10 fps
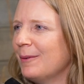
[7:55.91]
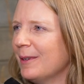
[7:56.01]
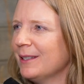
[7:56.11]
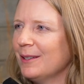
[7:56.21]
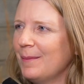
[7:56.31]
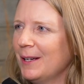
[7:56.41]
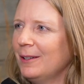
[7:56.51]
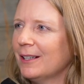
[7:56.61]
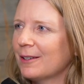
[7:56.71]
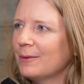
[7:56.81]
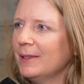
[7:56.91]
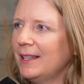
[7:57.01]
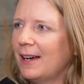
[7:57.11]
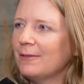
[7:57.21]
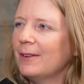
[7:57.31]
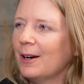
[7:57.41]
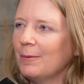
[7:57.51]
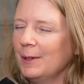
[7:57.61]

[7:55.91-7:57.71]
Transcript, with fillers: that one of the meadowlarks went that far.